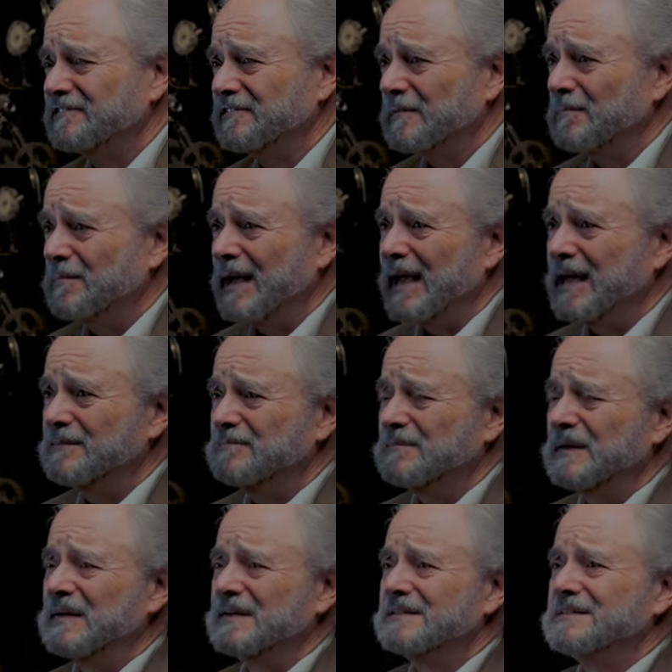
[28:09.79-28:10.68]
for bad
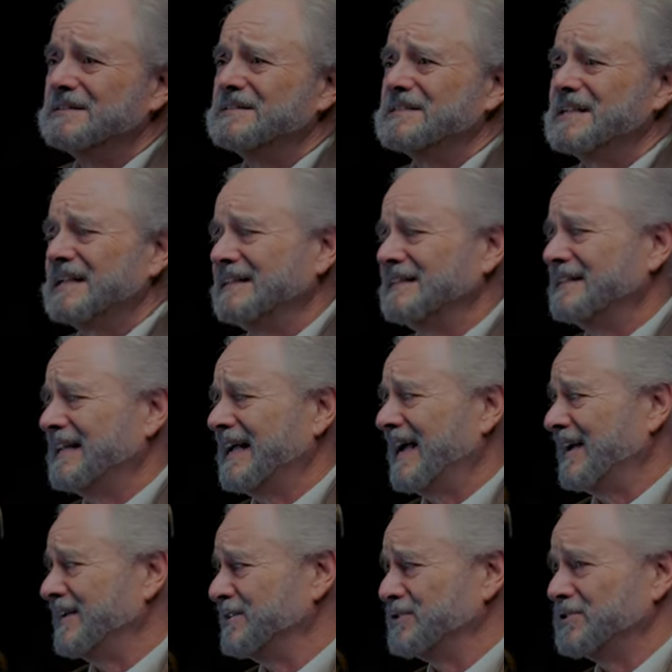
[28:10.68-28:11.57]
puns and
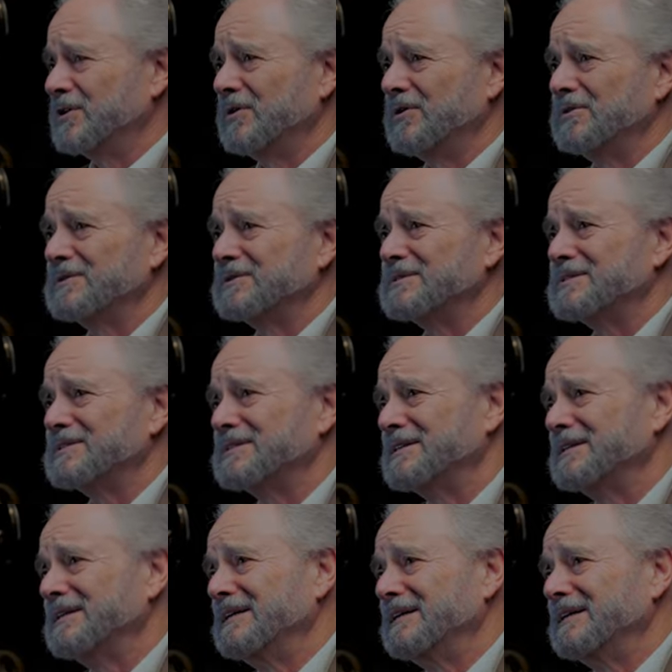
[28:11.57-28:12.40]
dad jokes?